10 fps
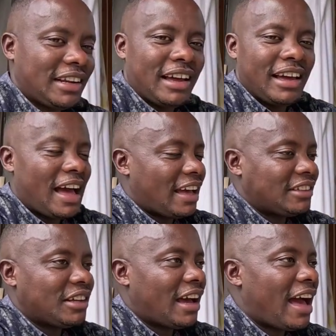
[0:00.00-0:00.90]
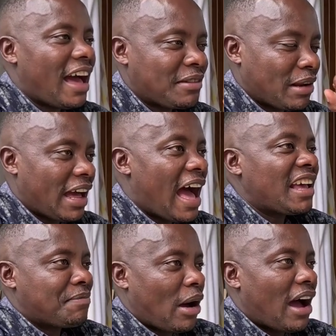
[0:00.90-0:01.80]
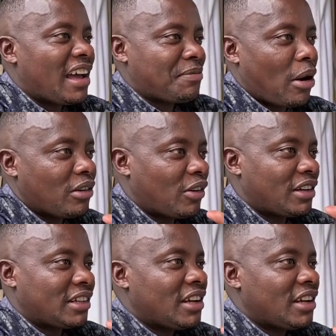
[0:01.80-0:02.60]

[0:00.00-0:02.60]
I expand on it.